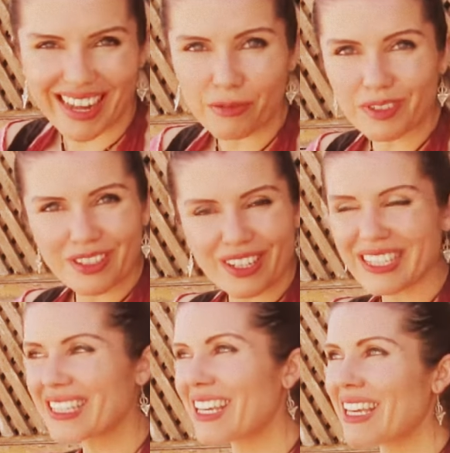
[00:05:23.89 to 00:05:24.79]
I would
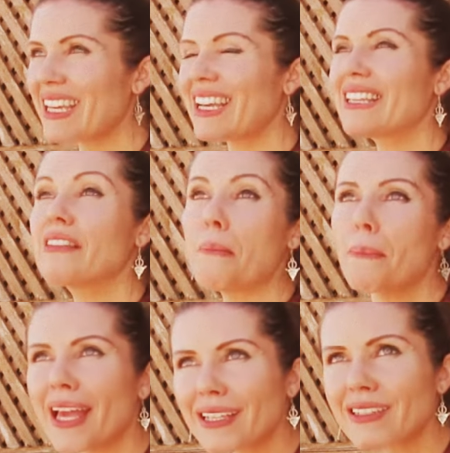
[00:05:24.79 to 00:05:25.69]
not say
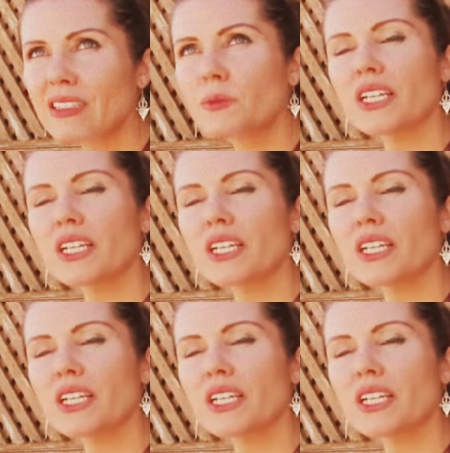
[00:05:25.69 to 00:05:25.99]
demanding,